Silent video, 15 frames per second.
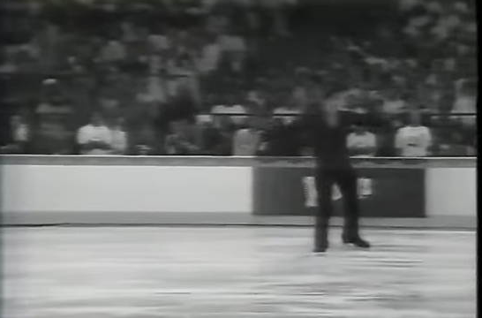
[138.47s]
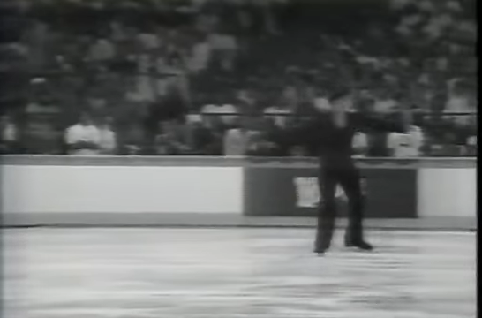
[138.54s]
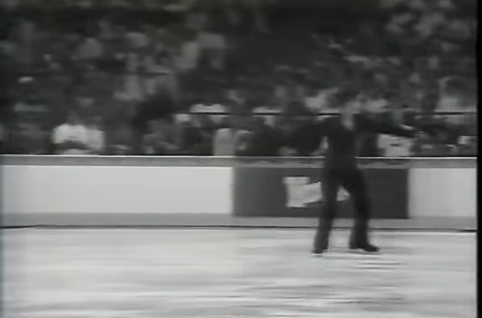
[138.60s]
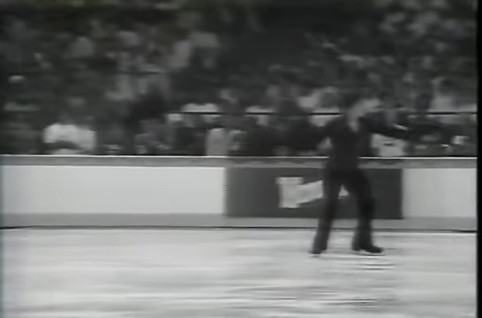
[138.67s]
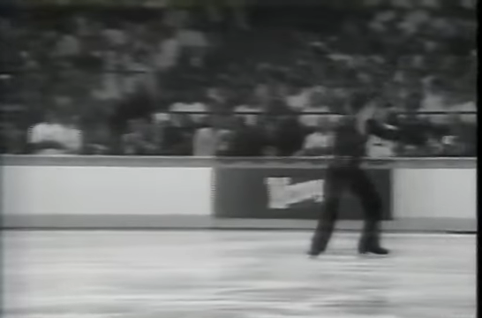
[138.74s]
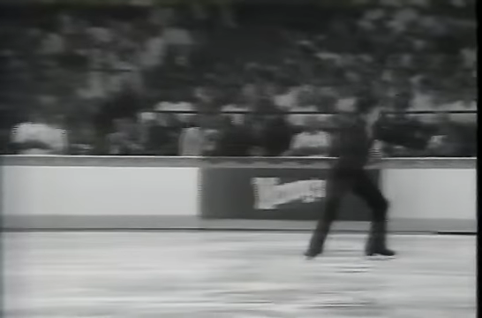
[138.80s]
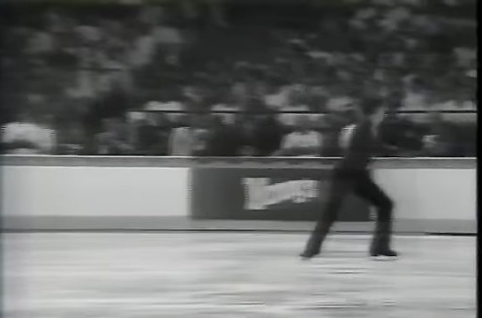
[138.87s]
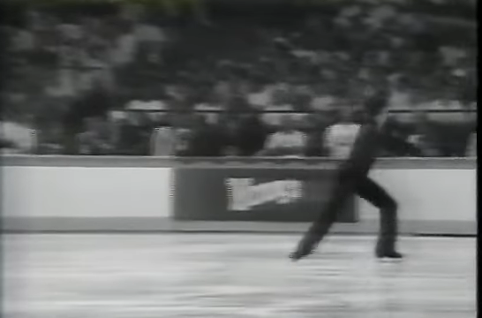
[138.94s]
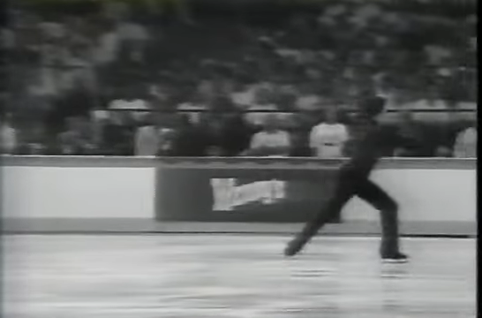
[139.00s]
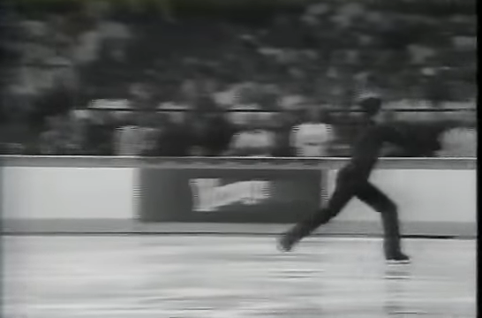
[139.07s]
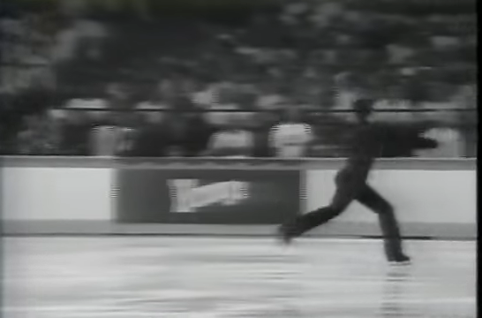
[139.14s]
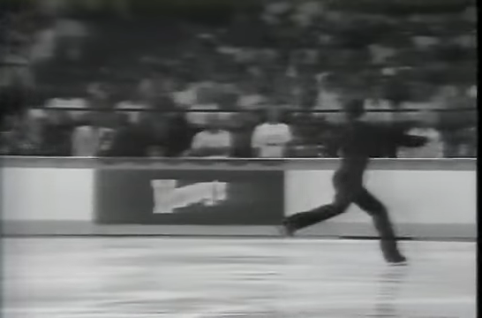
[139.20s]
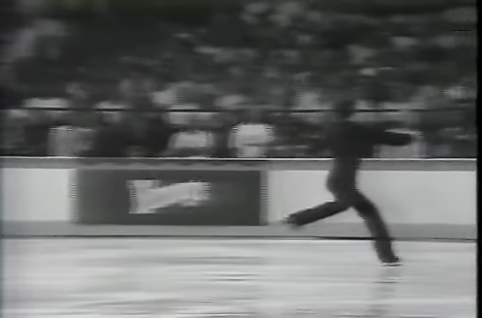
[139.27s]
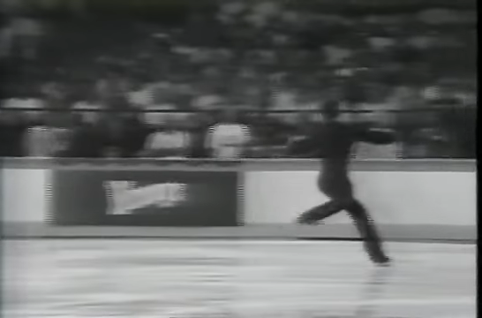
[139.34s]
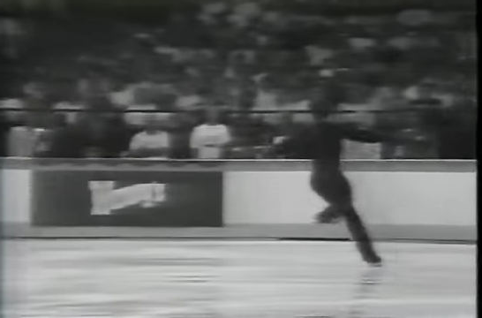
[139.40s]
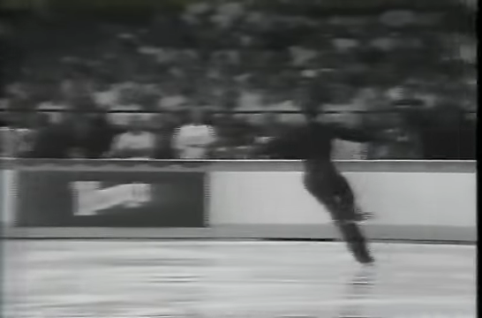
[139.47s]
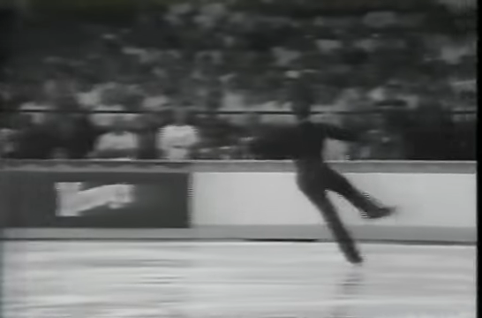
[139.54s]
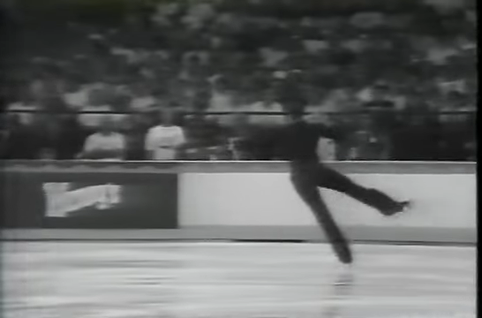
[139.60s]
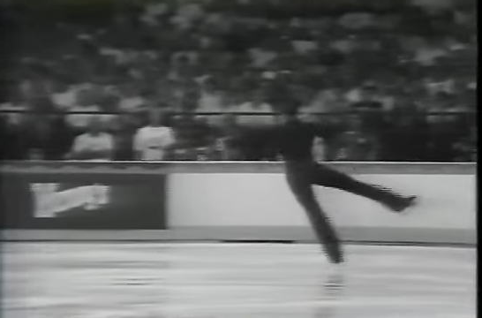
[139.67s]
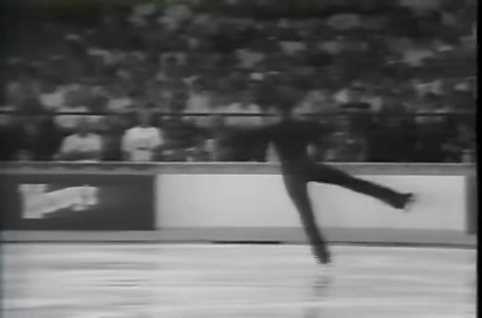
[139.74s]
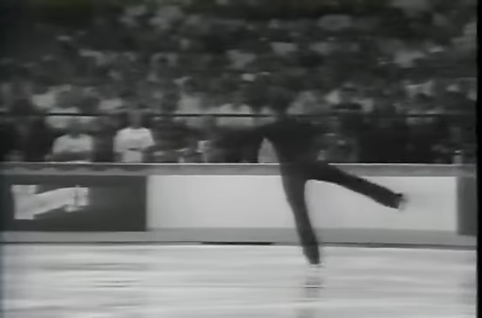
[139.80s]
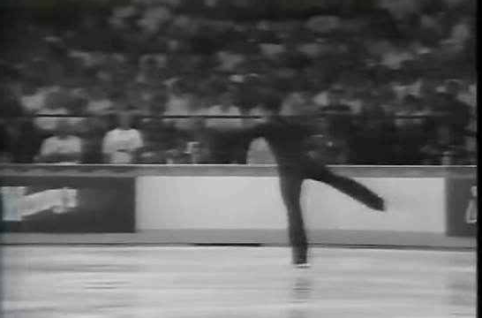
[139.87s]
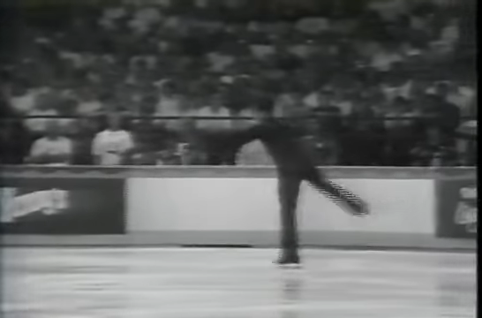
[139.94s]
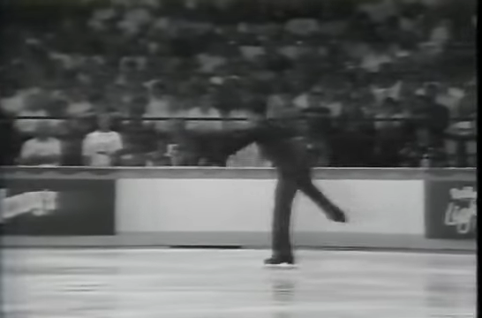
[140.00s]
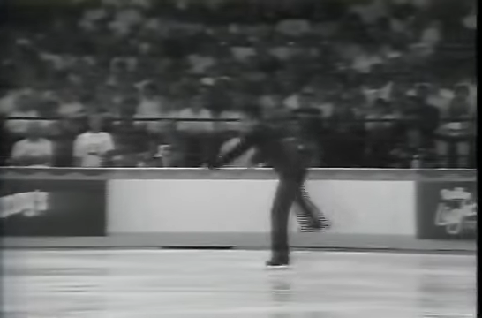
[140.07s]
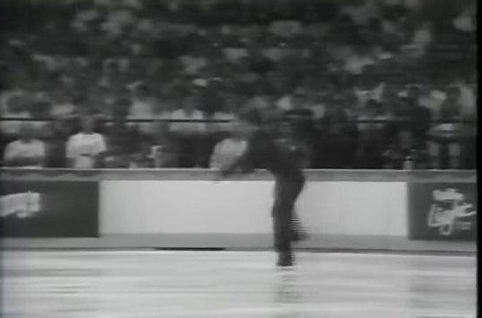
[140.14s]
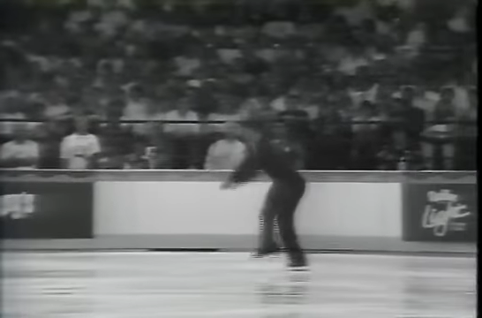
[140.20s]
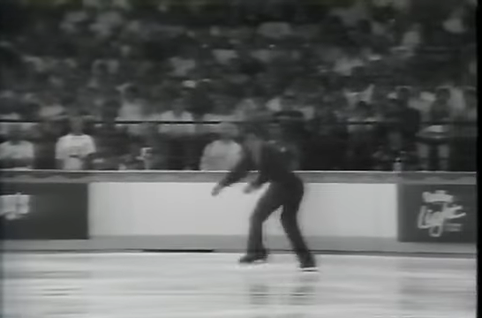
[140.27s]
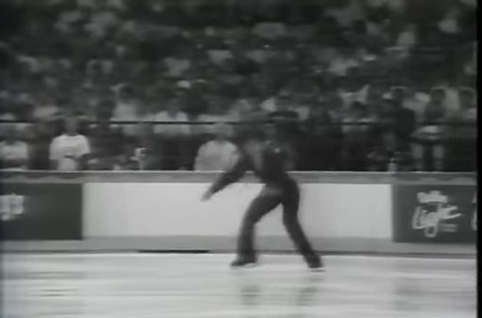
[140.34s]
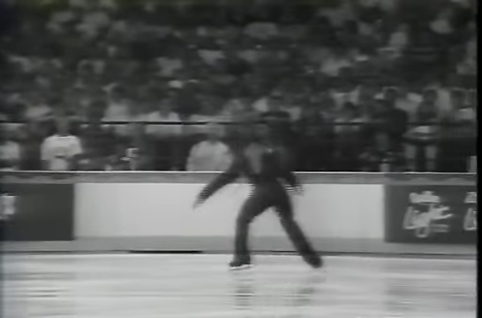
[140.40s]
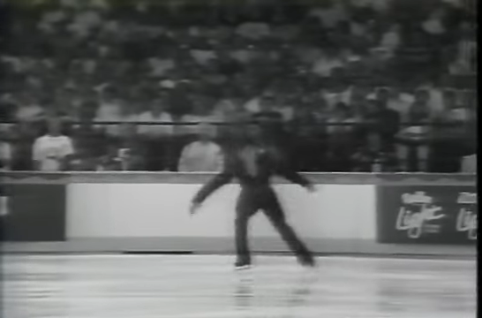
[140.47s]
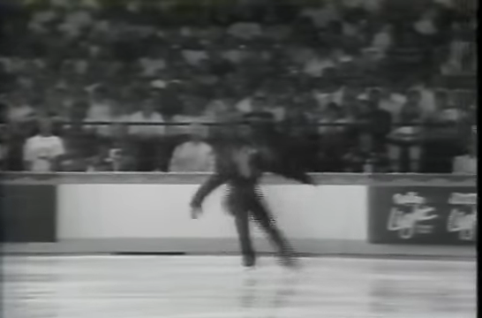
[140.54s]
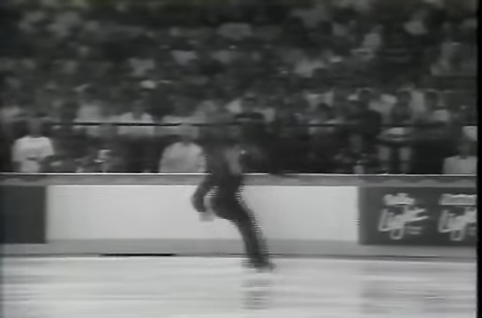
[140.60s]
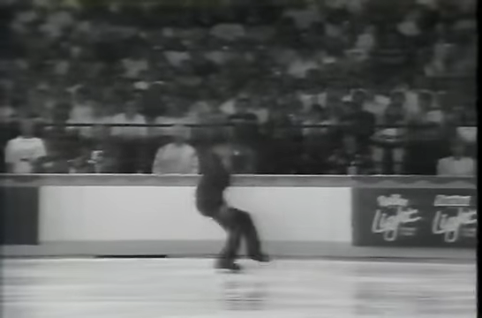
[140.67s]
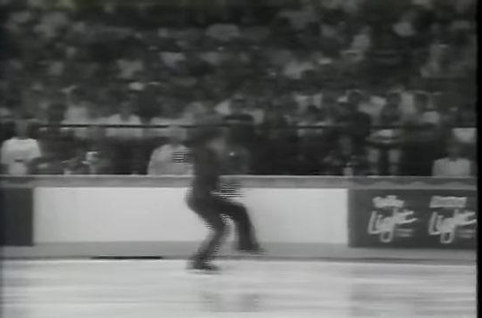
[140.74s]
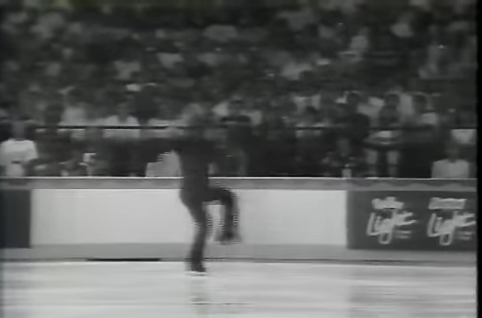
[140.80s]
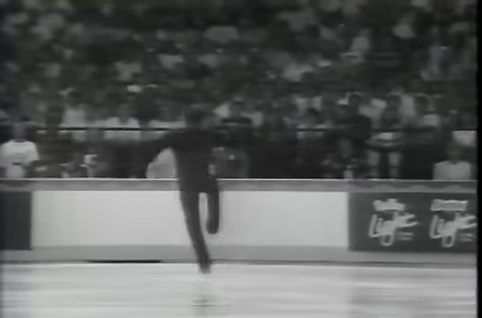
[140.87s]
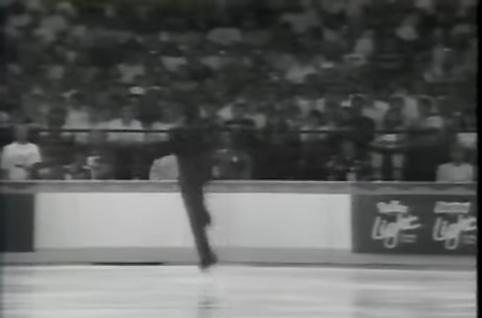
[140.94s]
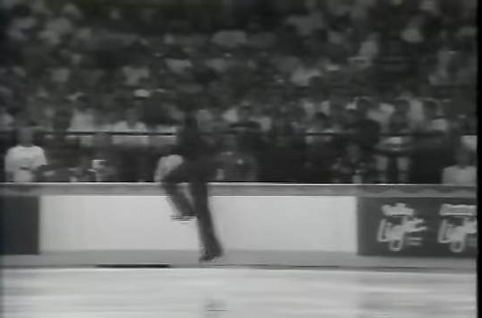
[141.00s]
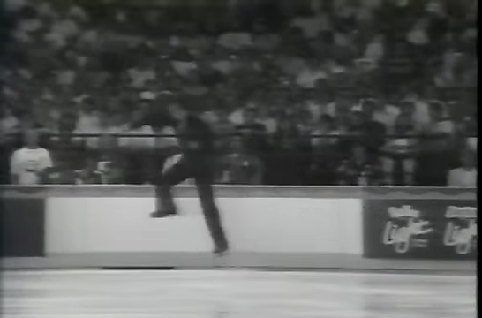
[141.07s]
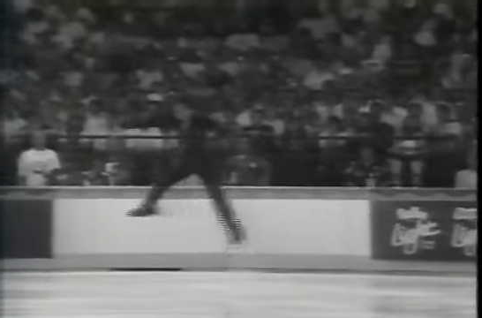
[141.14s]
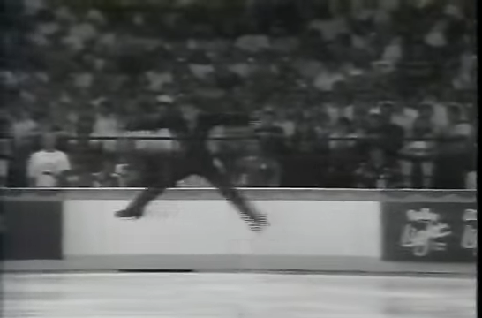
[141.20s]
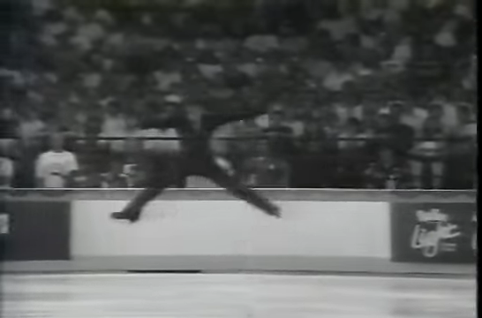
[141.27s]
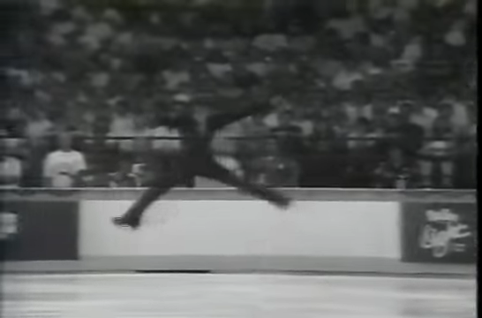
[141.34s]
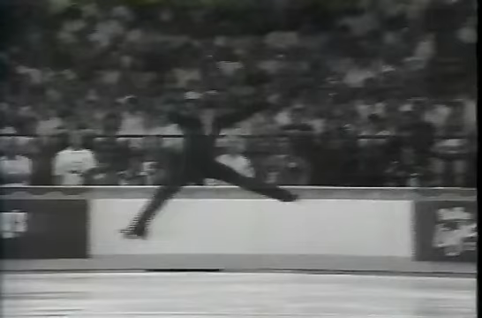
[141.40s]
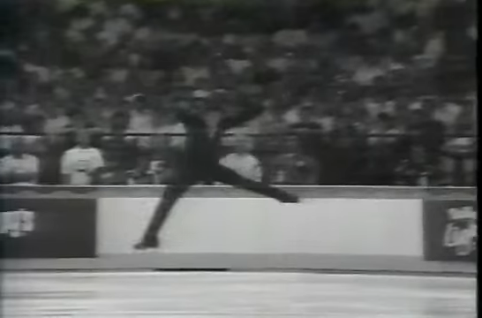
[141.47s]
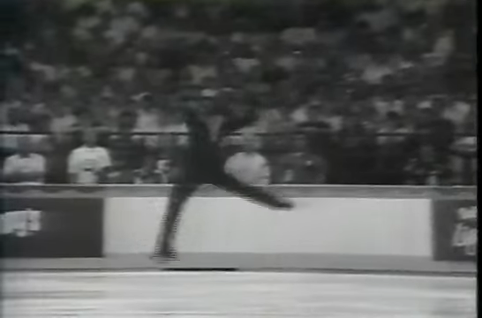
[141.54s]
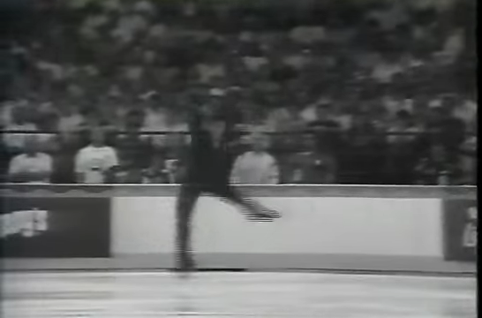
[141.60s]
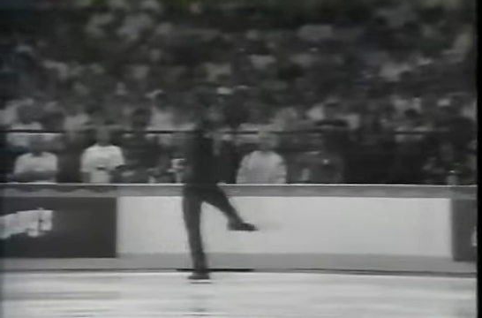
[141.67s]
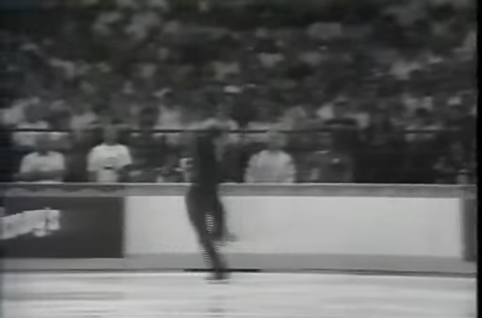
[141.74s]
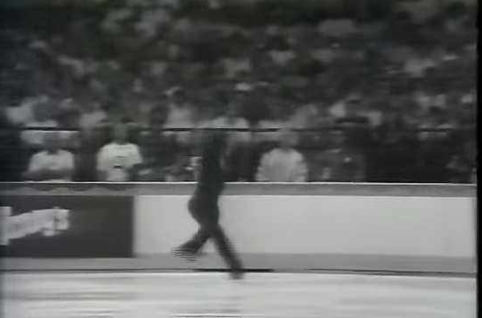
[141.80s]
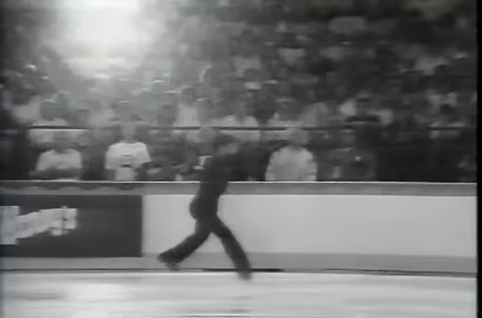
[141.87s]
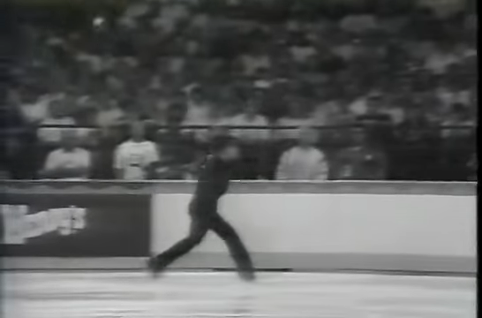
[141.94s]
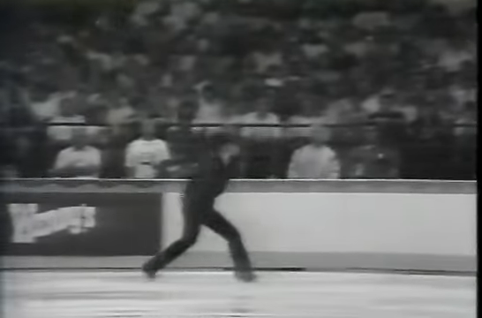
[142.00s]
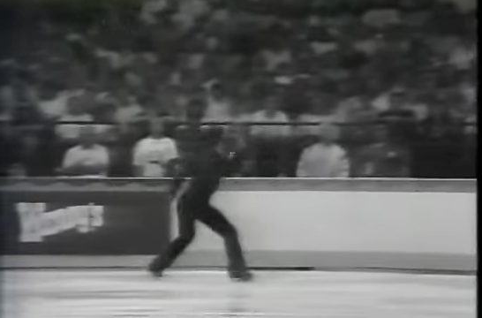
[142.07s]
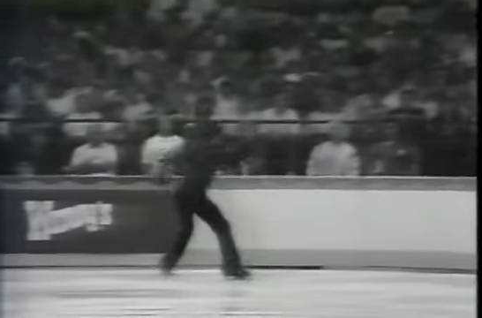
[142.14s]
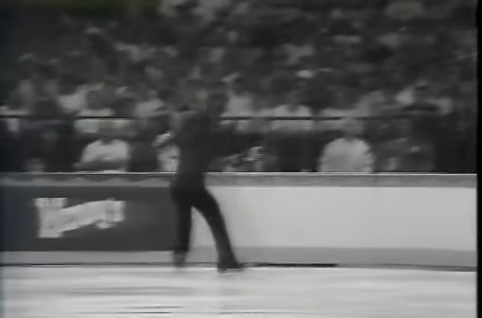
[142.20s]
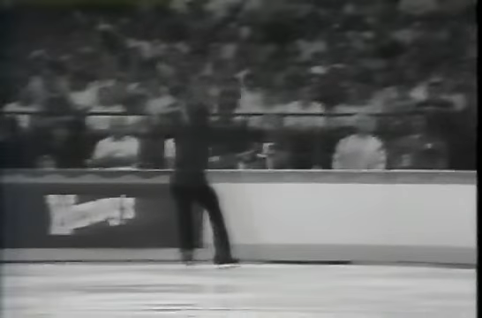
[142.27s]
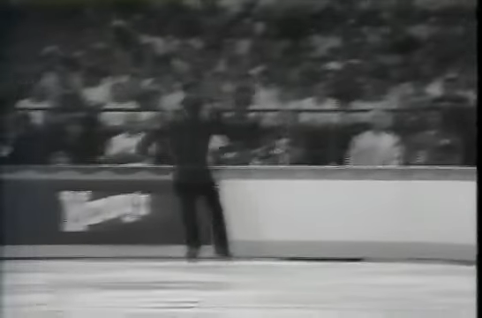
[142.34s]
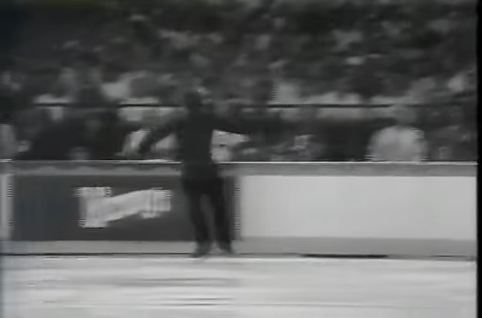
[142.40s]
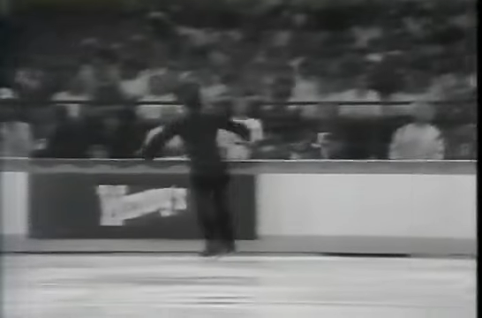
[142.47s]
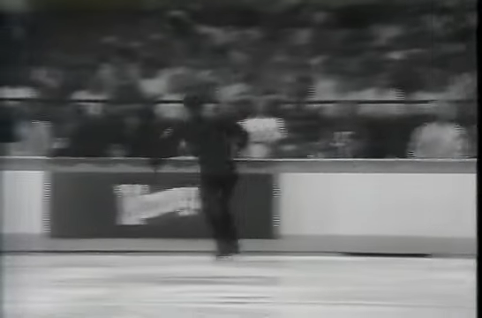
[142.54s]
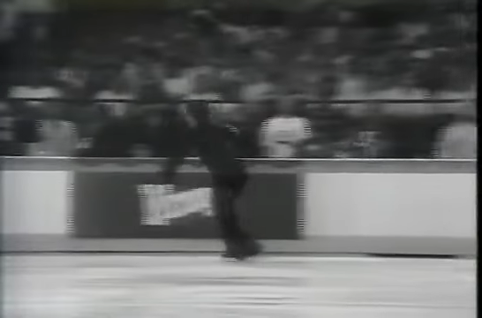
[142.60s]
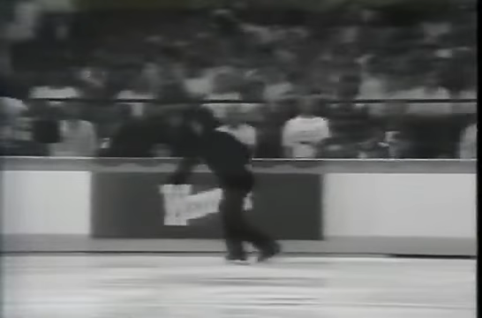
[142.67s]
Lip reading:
(no speaker visible)